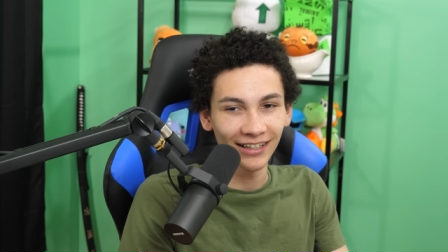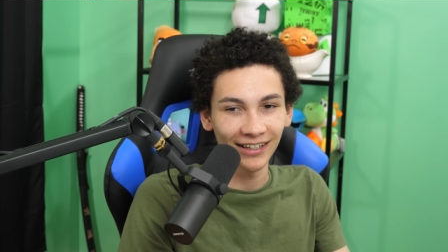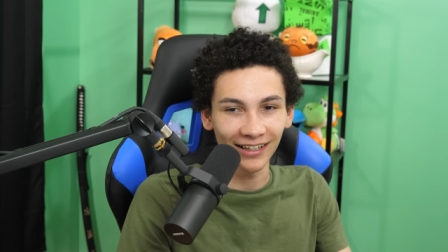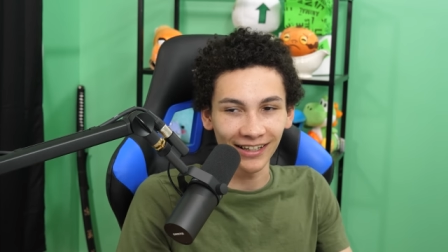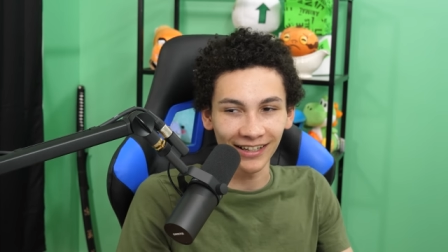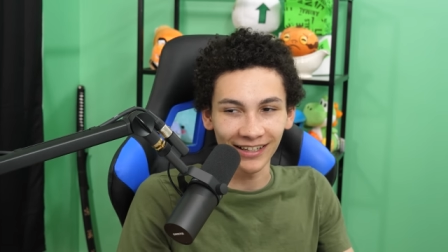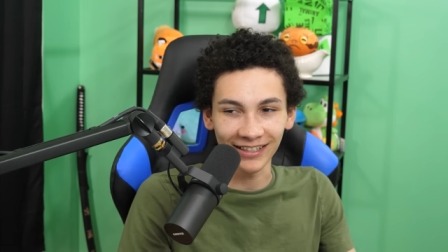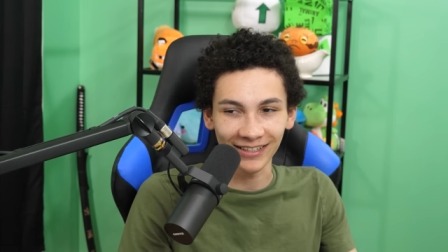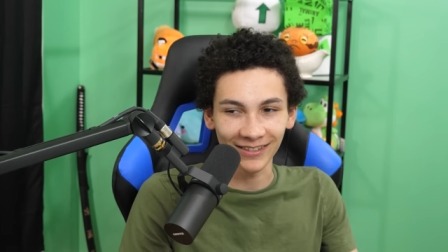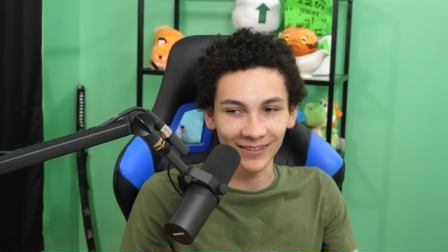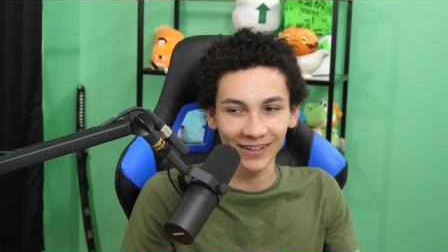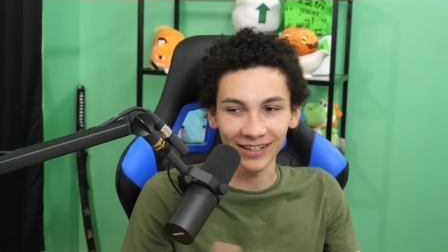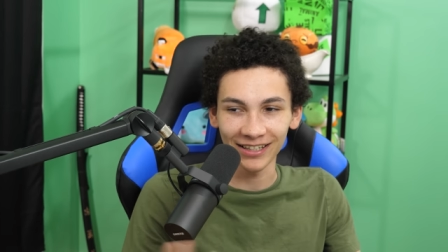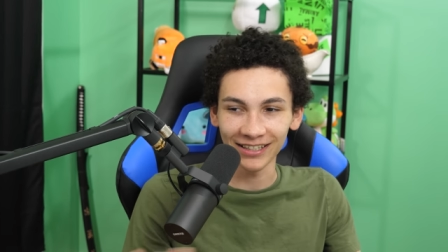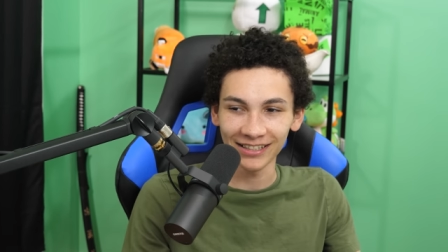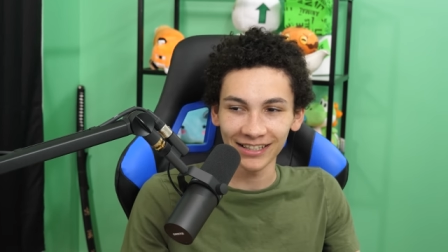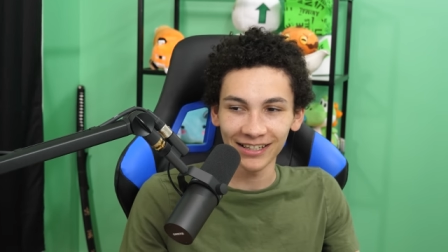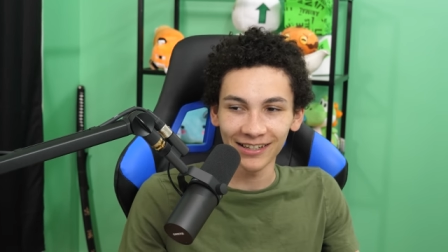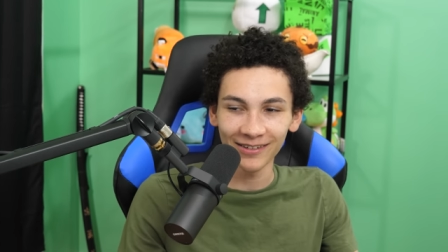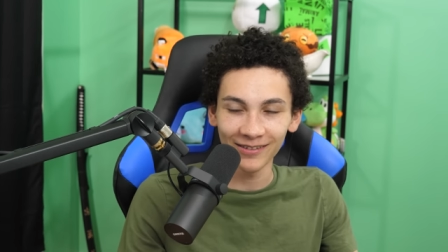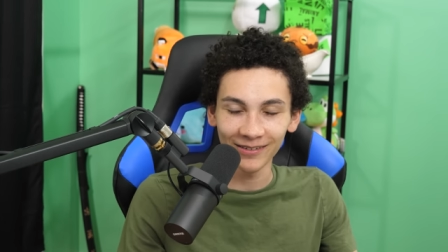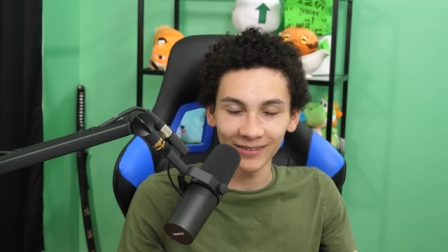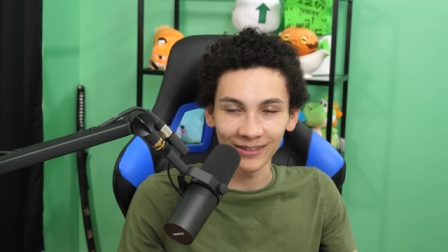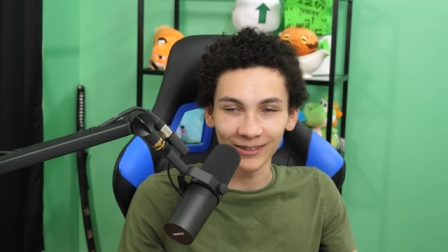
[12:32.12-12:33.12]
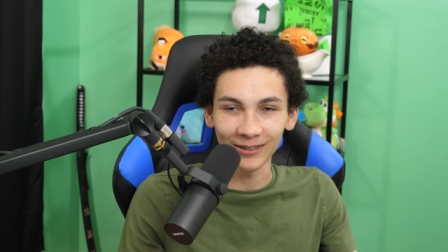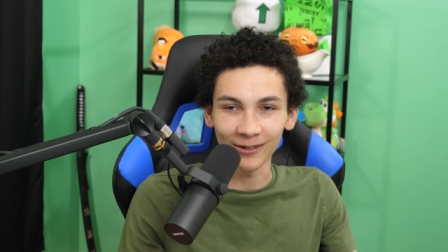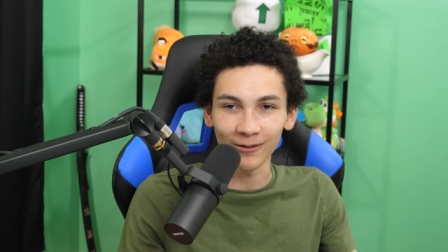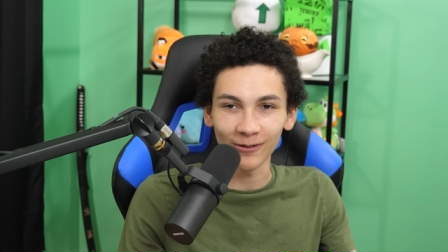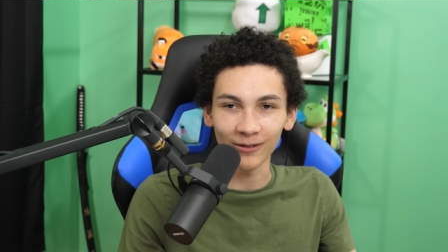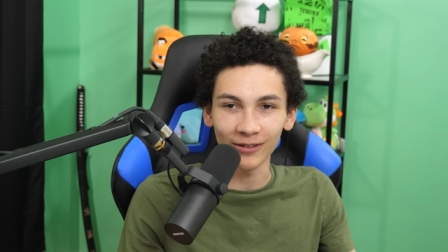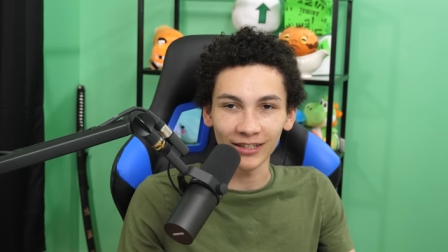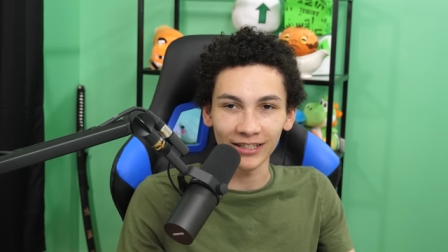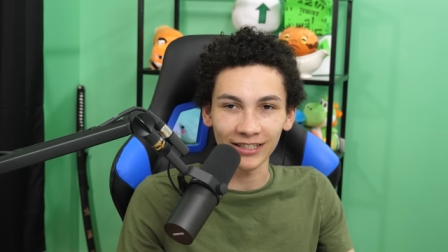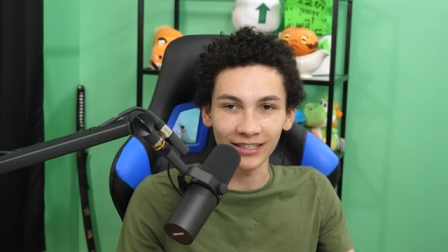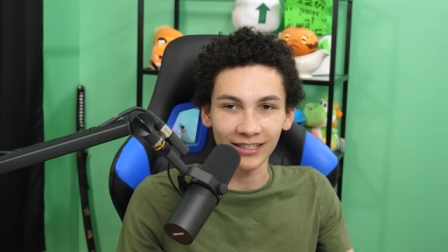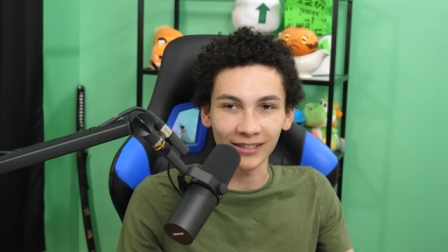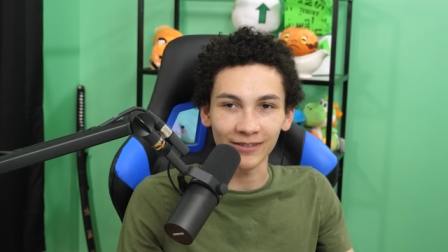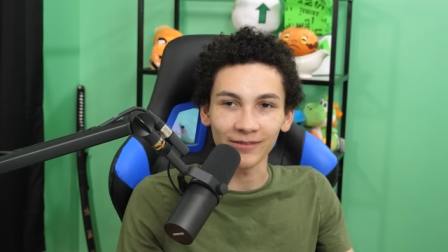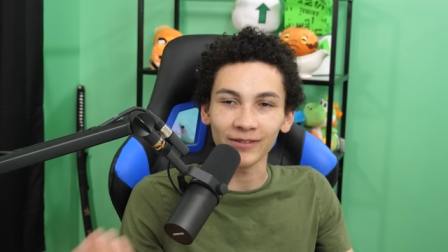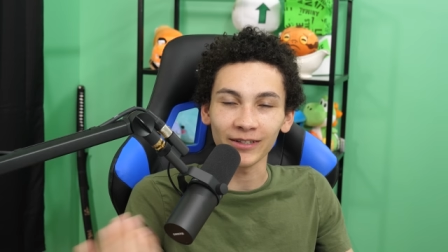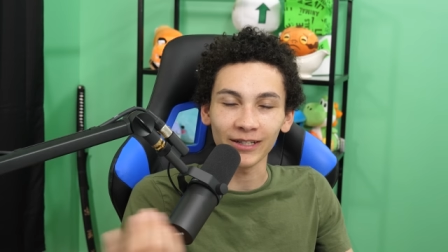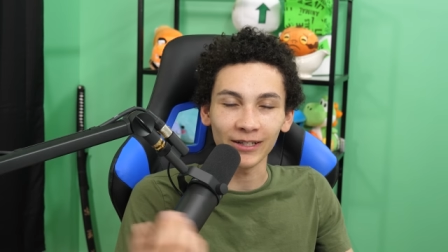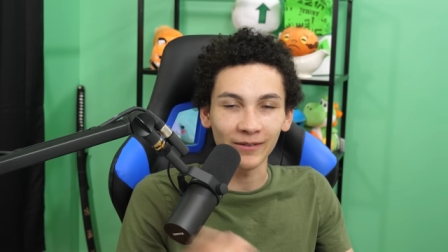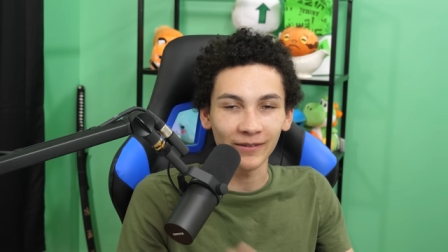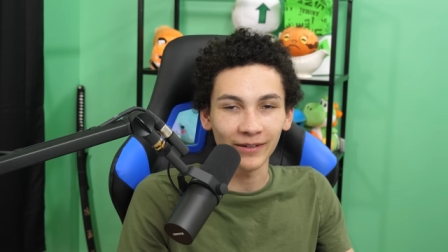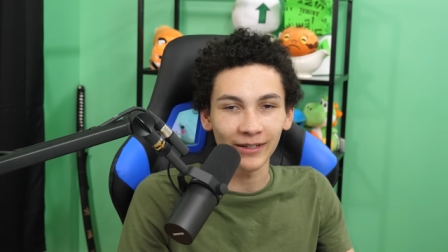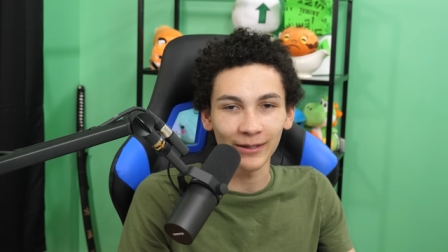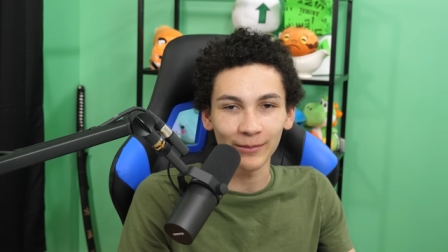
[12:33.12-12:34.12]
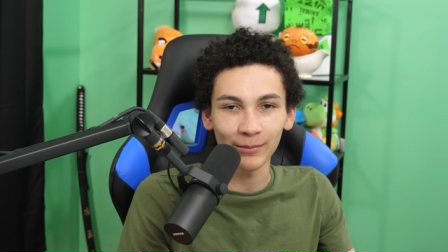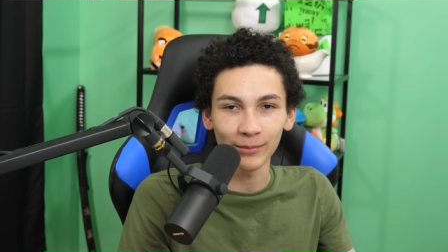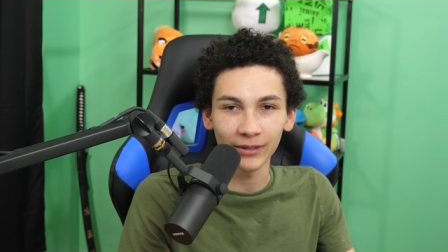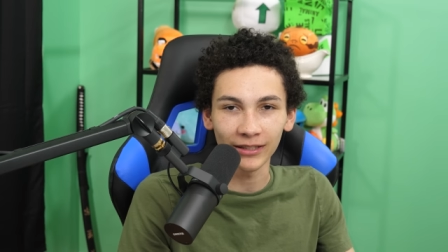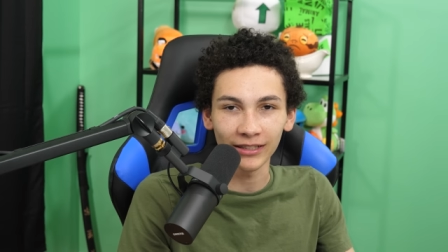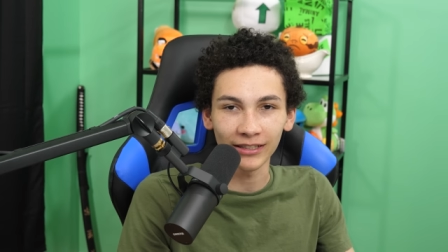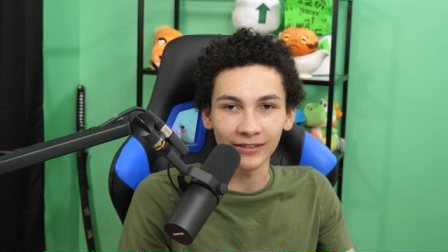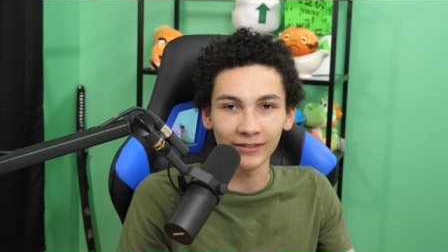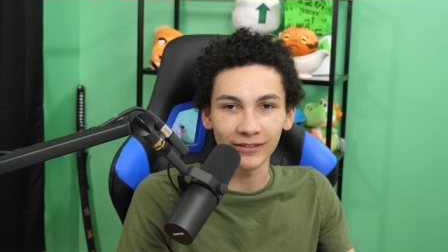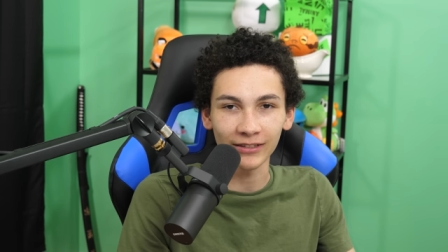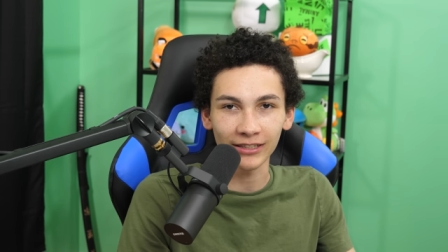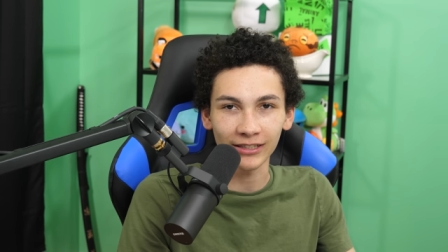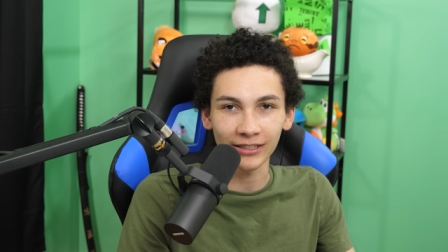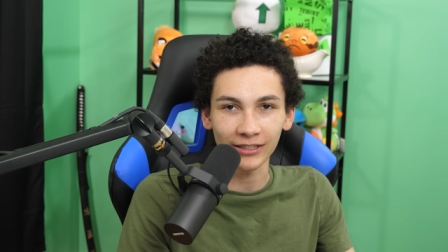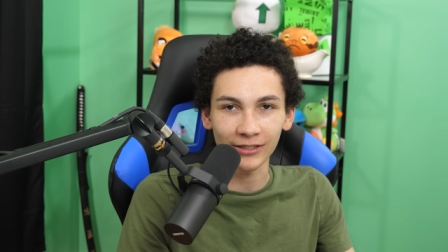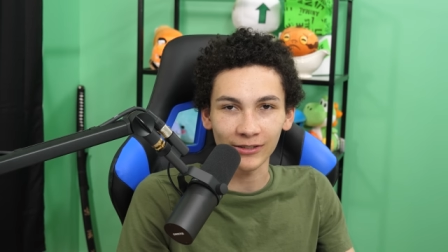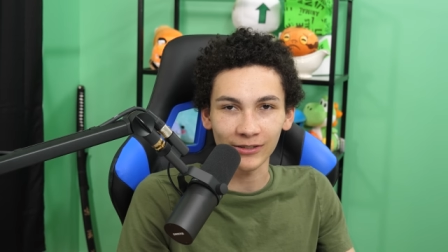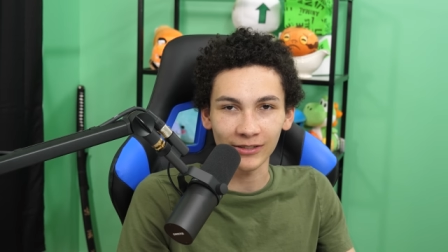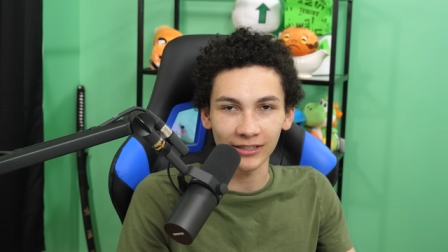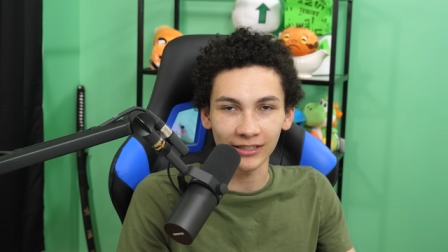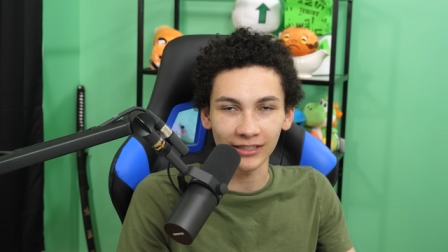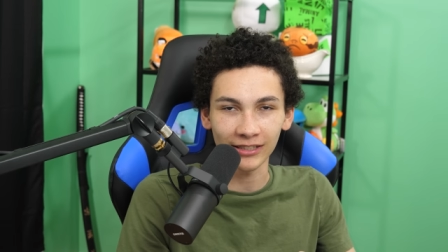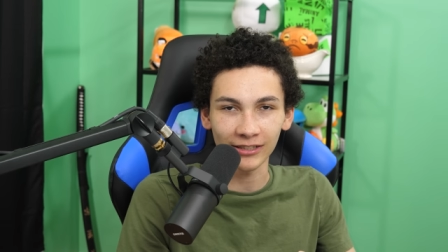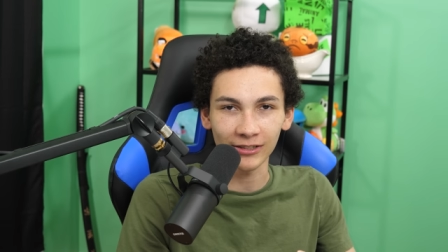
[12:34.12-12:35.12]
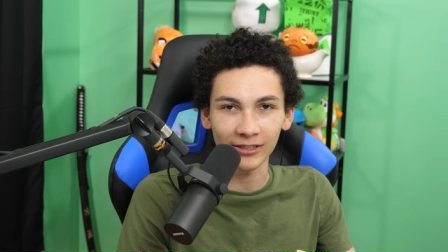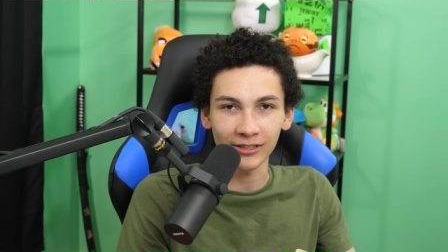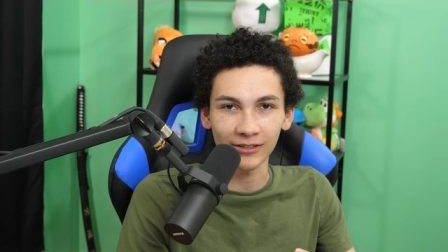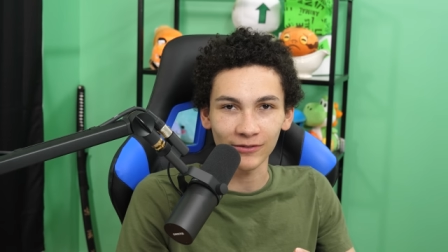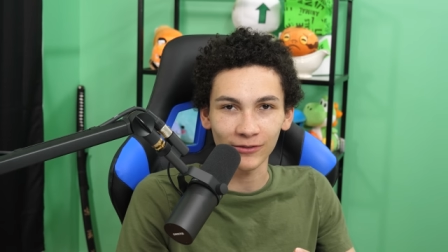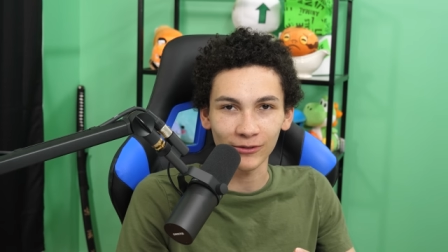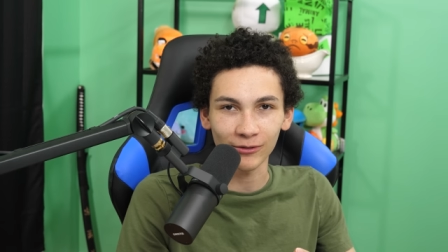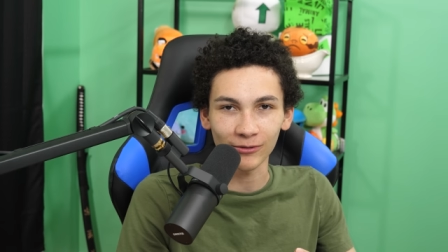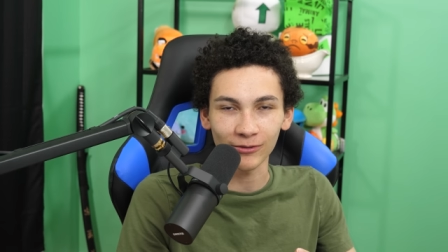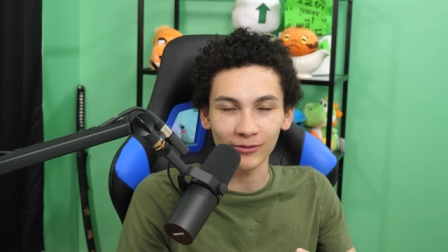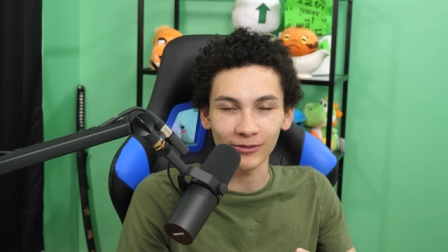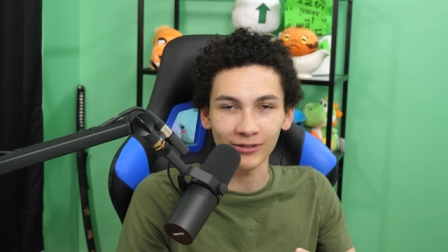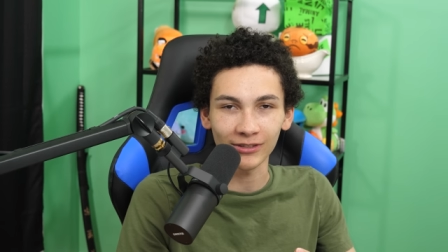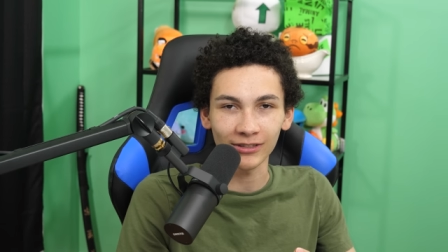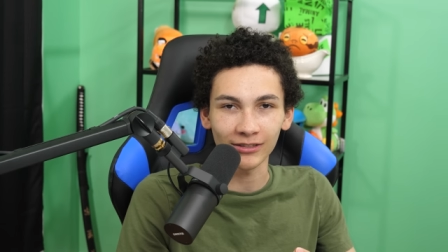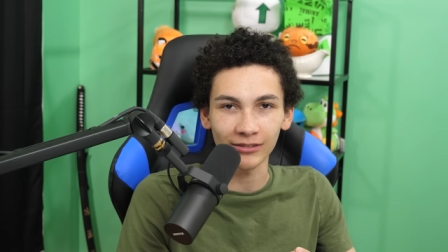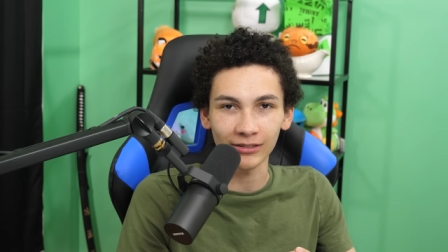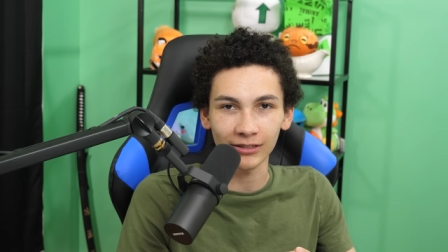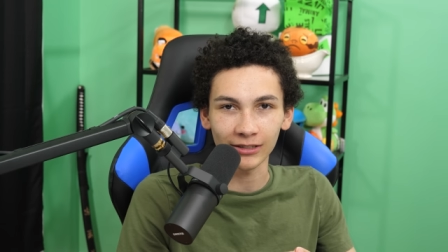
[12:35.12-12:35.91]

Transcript: Because I don't really Google this stuff anyway. But he was like, get off Google.